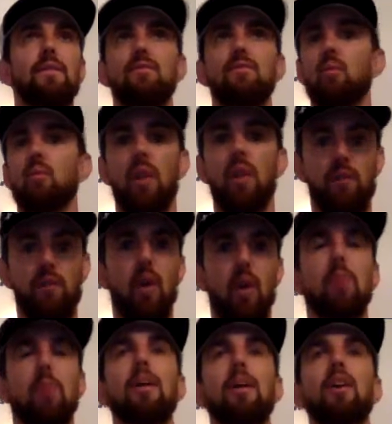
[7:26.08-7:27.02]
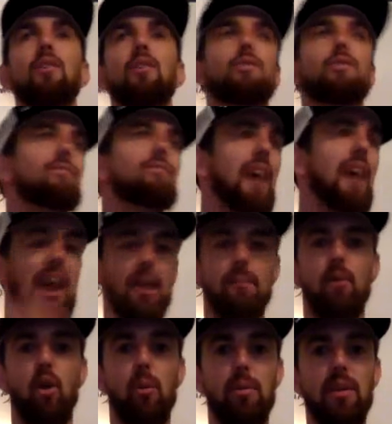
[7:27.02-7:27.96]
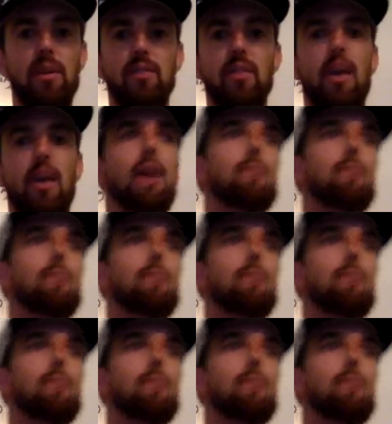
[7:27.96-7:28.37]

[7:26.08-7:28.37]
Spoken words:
run 400 meters, 8 burpees,